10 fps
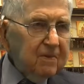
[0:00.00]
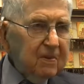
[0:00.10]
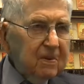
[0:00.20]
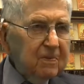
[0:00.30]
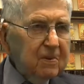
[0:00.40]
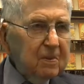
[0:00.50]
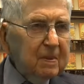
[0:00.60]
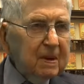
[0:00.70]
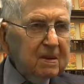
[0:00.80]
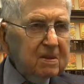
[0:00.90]
for a few
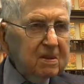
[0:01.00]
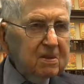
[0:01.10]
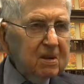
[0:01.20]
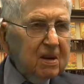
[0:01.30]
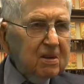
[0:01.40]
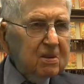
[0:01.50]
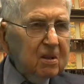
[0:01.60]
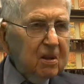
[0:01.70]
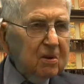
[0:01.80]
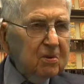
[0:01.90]
minutes to change
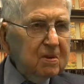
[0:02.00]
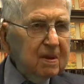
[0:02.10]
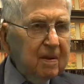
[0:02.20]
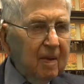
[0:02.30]
clothes,